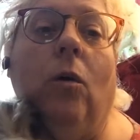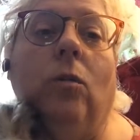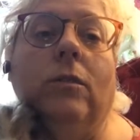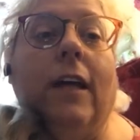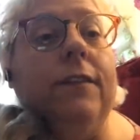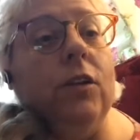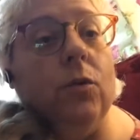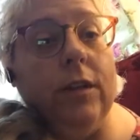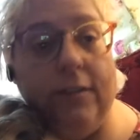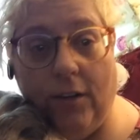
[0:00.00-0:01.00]
old on the
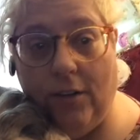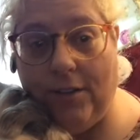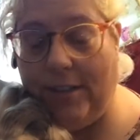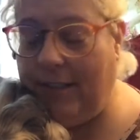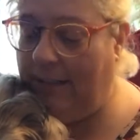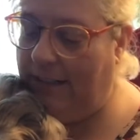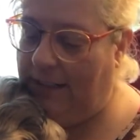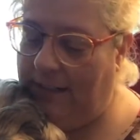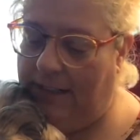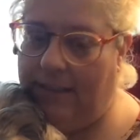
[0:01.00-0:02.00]
21st.
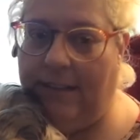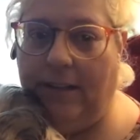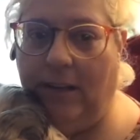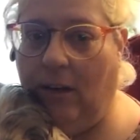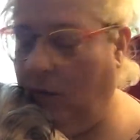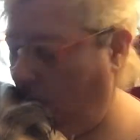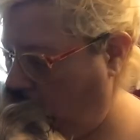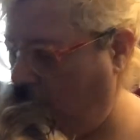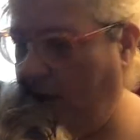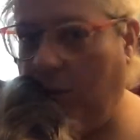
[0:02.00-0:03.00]
So,
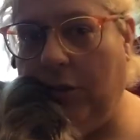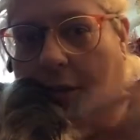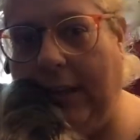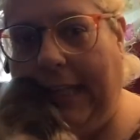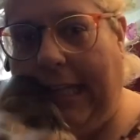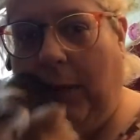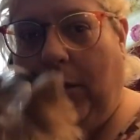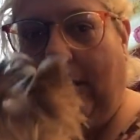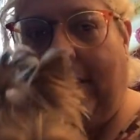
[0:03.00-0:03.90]
why don't you look at the camera?